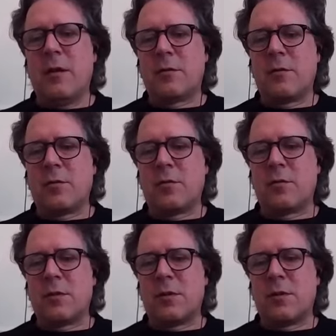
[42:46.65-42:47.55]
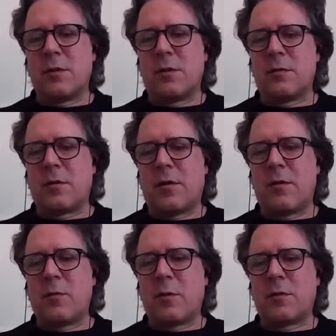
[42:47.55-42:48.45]
So uh, I
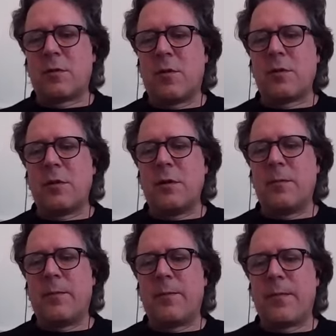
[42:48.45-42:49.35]
think what is currently